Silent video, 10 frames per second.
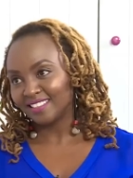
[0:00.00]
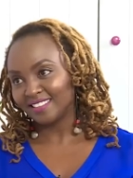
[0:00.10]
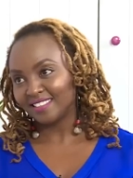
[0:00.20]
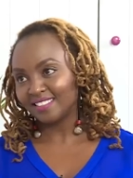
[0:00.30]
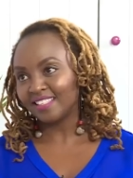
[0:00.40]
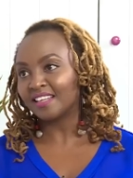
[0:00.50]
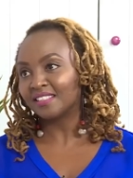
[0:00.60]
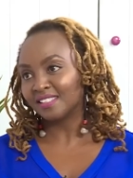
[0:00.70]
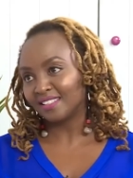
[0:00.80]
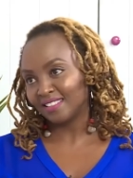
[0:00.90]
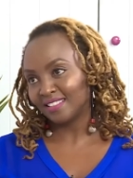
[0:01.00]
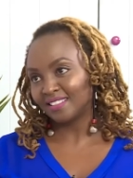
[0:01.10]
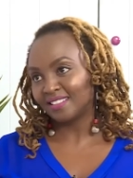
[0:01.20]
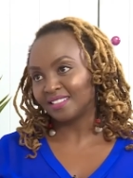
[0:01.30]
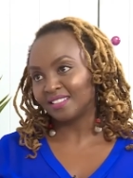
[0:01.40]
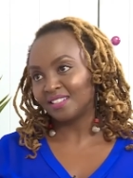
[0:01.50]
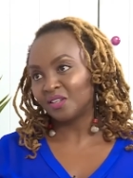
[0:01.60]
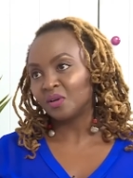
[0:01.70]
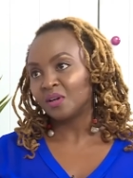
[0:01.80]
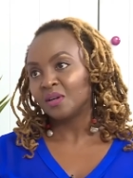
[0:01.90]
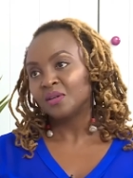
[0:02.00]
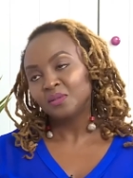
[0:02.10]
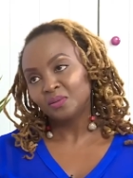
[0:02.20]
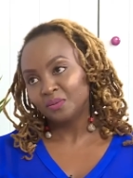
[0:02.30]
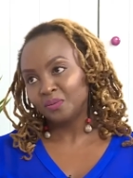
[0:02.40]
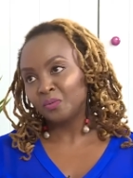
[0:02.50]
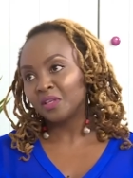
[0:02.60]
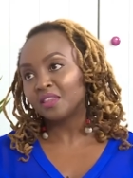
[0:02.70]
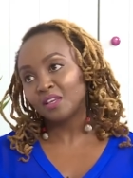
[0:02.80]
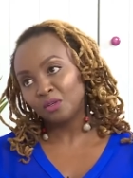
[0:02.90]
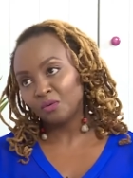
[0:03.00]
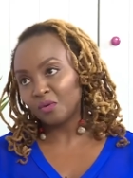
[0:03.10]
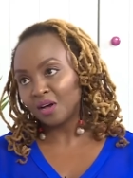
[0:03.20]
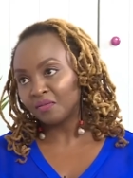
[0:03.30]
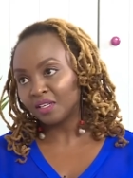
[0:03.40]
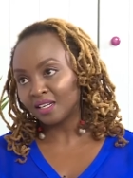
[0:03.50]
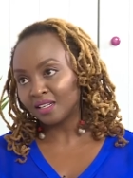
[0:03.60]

come. Yes. We thank you and the team for coming through for this show. We thank you for having